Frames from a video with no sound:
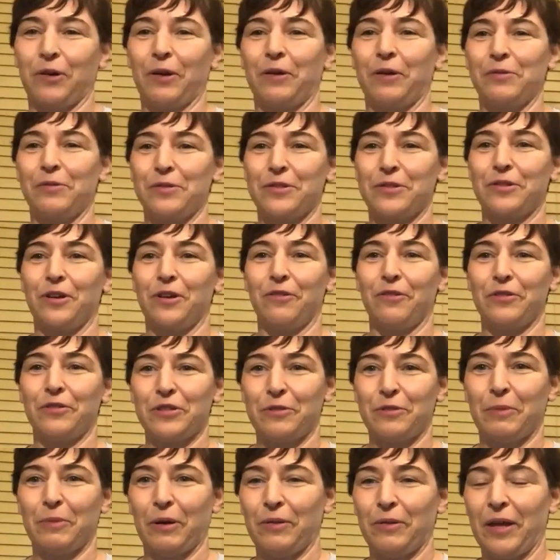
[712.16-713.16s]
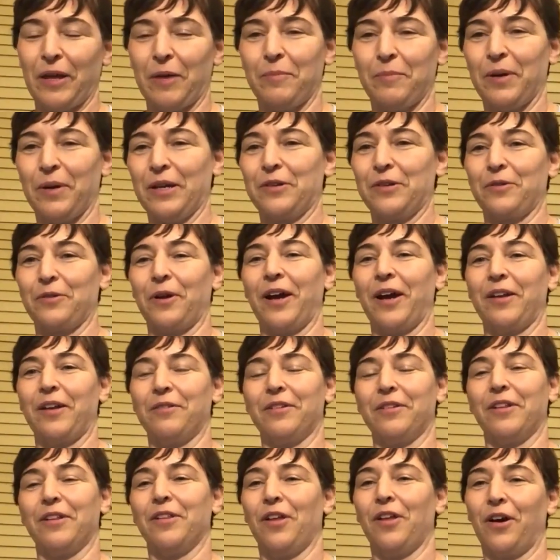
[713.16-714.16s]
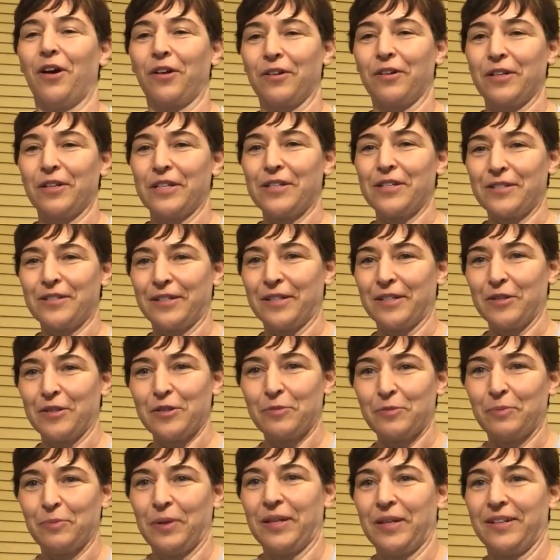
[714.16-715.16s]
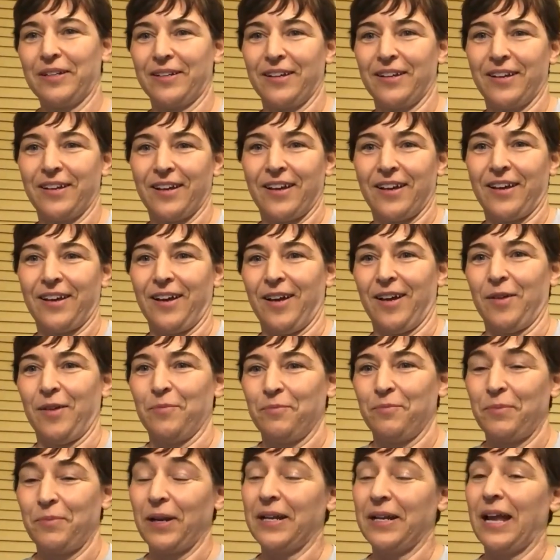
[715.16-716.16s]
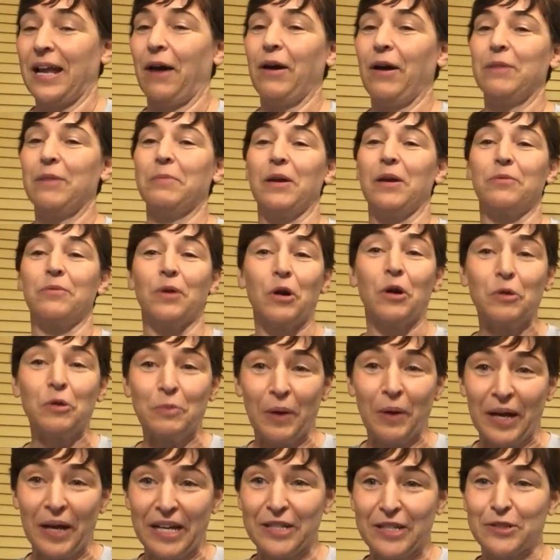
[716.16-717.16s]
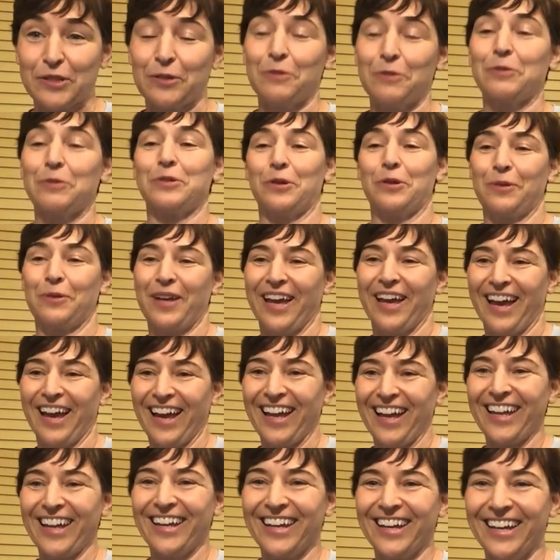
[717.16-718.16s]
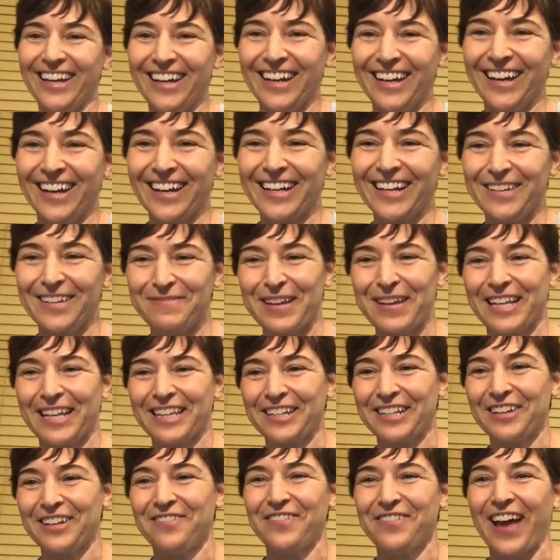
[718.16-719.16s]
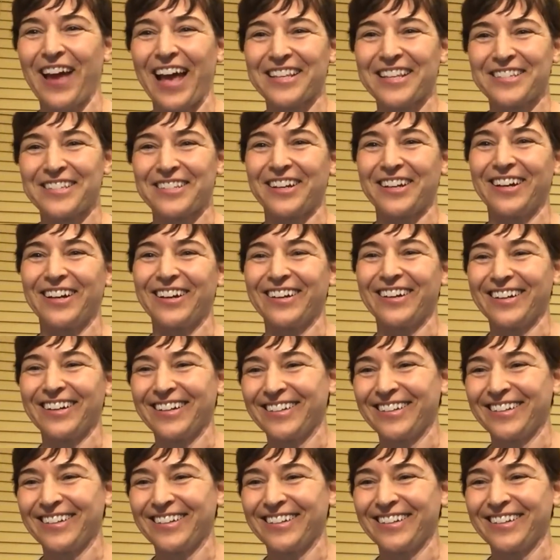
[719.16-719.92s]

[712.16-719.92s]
I was nervous about that bike ride and the longer distance, but I now had my road bike, so it was okay. I could be a little faster.